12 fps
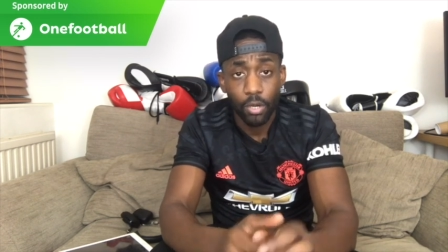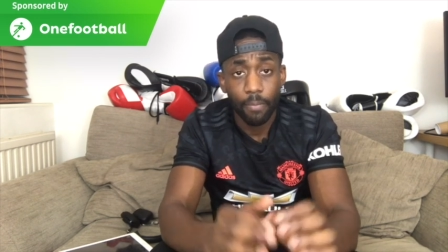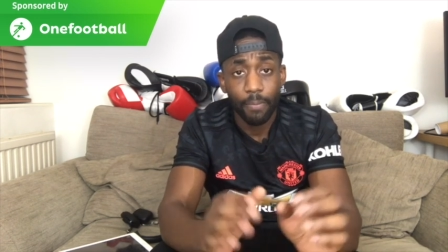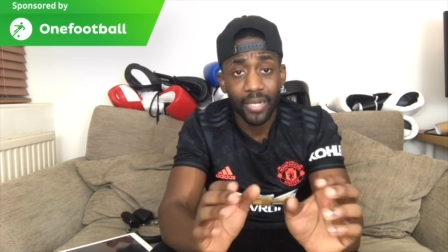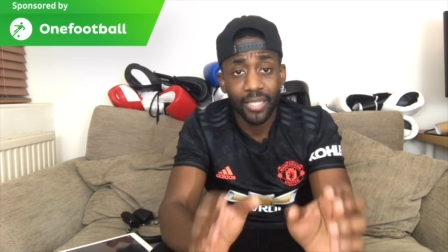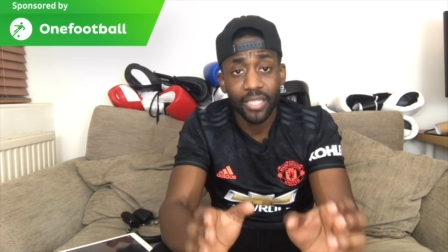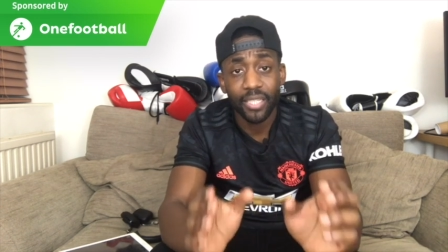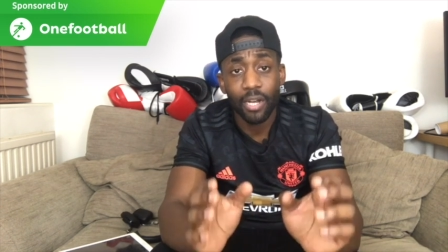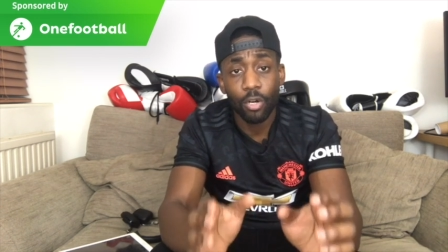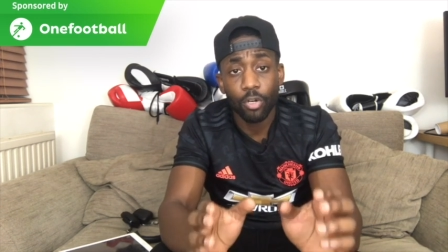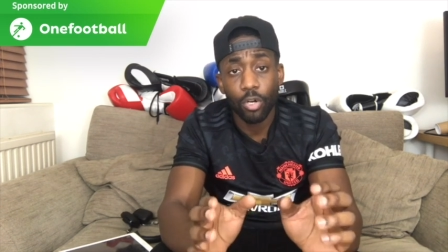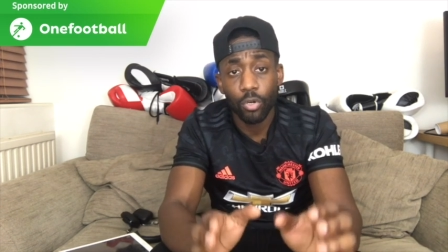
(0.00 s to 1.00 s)
My
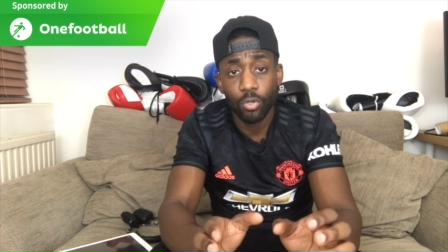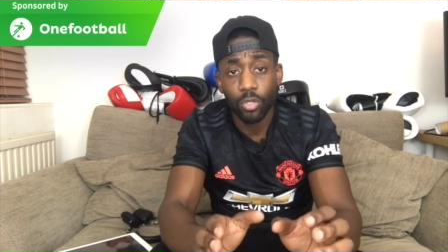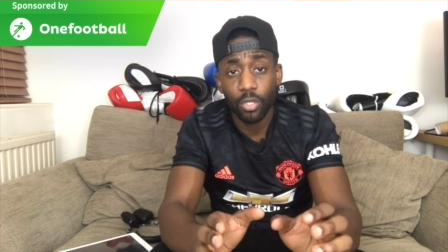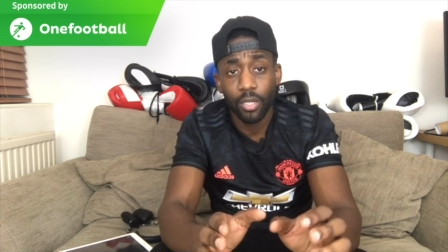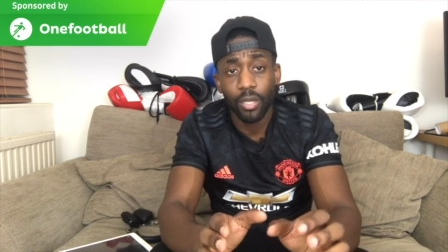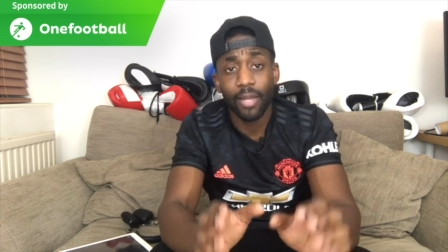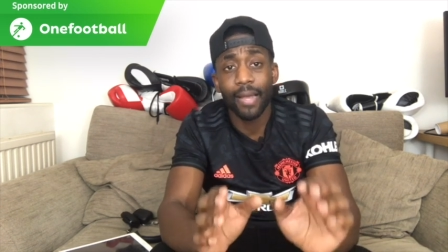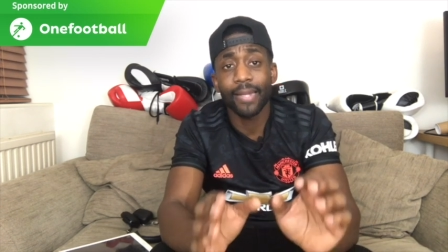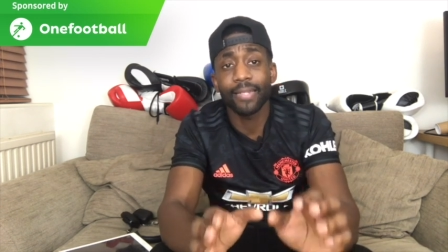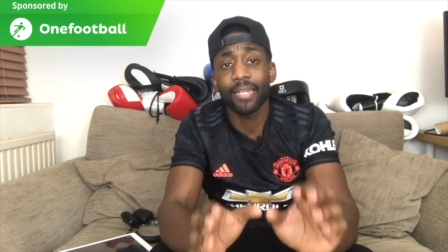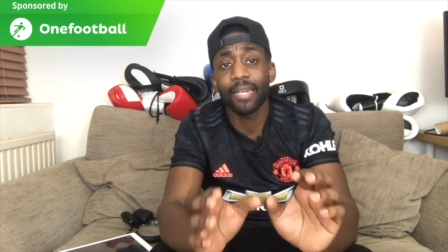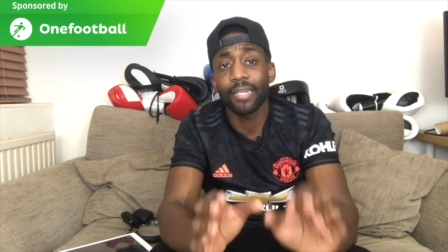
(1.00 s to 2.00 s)
discount code and
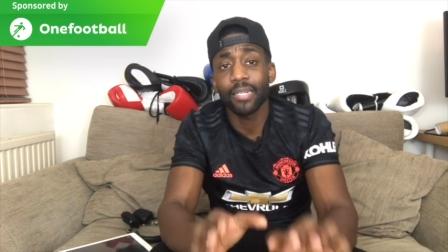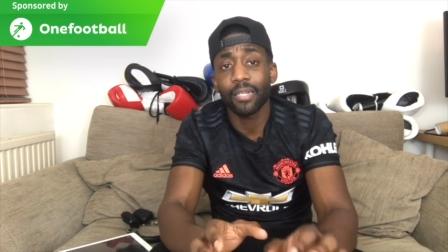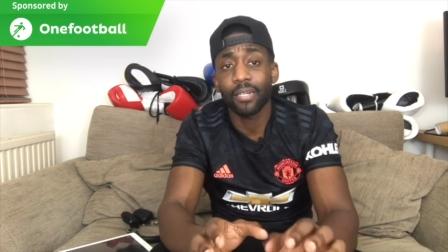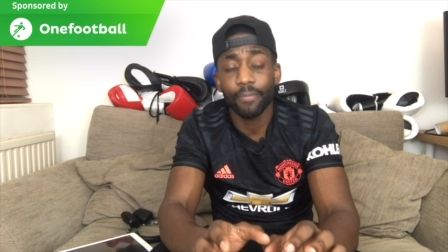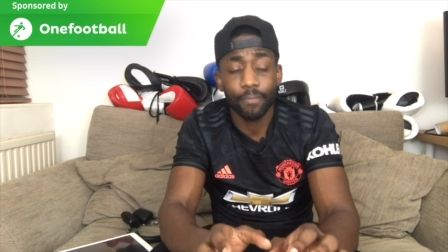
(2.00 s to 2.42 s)
the link